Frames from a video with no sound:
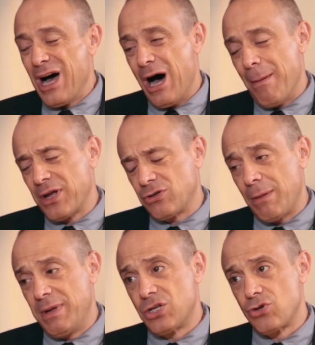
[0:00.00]
The
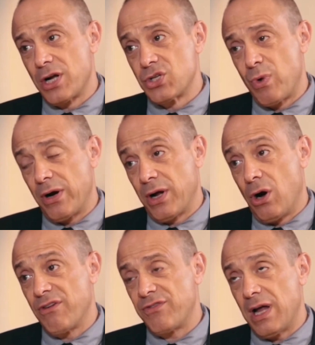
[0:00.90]
Crimea drug is wearing
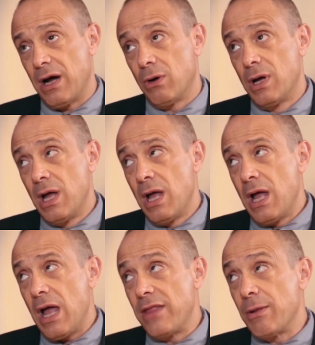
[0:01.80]
off now.
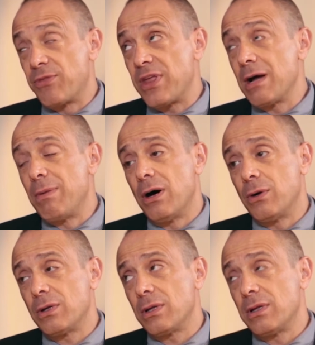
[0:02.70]
And the thing
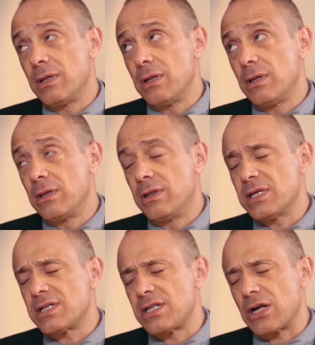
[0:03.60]
about
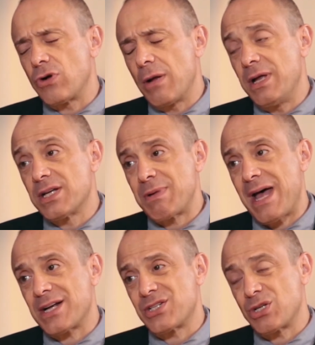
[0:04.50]
this is that Crimea has
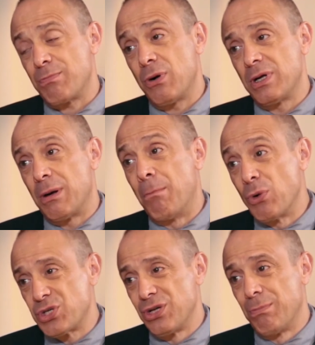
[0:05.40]
packed such an
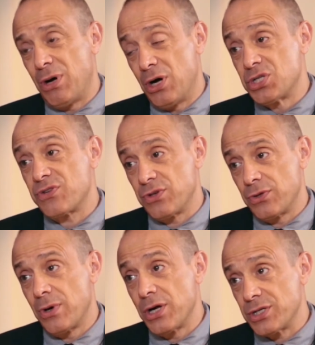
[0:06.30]
emotional punch for
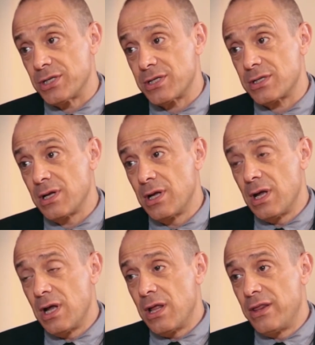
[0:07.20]
the Russians
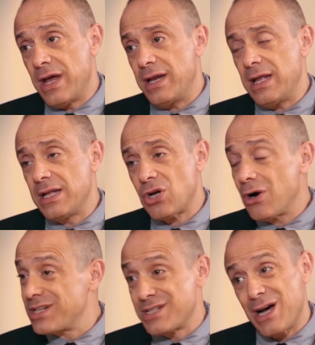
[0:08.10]
that it's
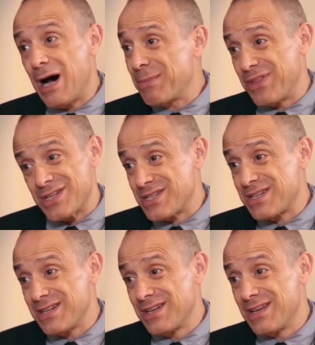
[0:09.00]
hard to top this.